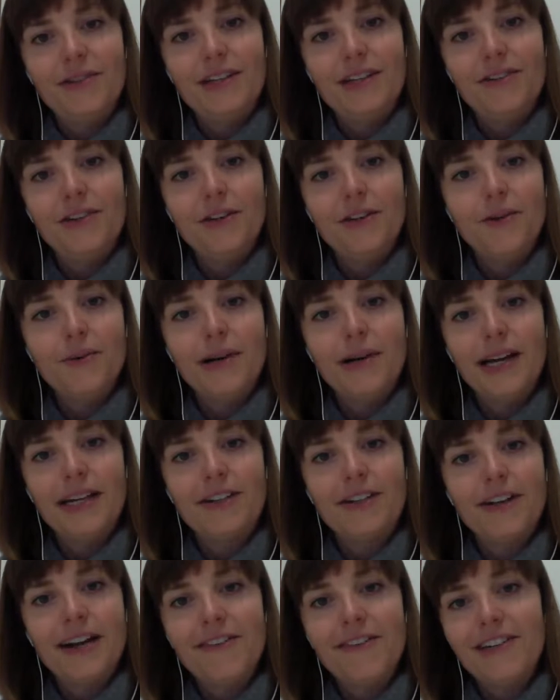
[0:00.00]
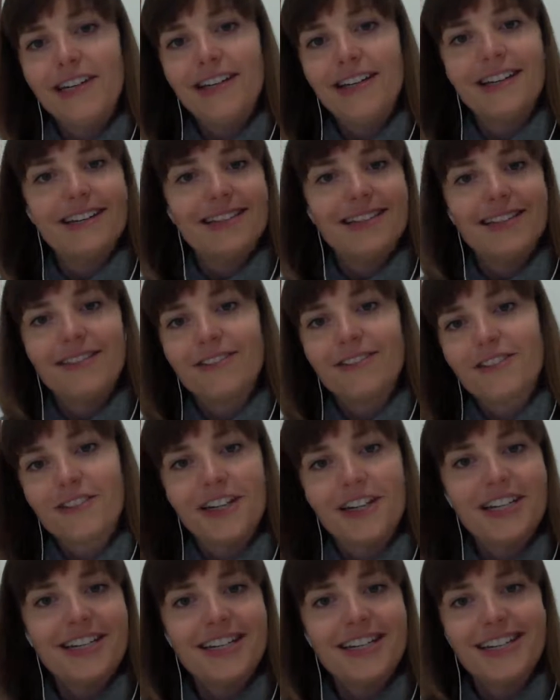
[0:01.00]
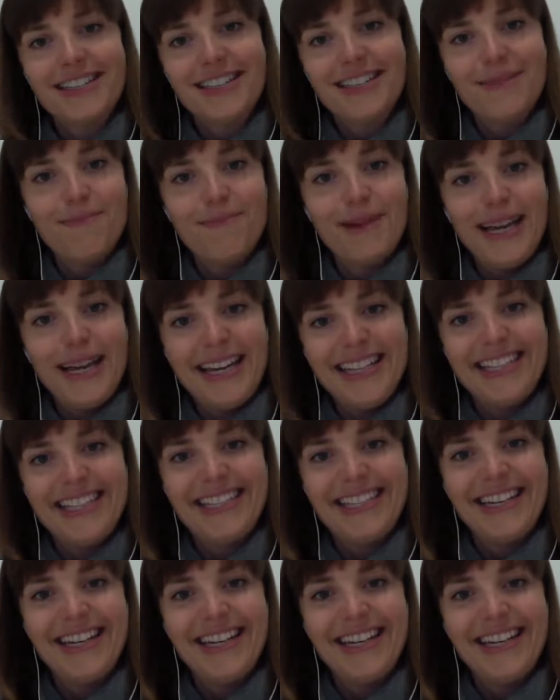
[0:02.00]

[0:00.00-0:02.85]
don't know why gravity doesn't crush us to bits.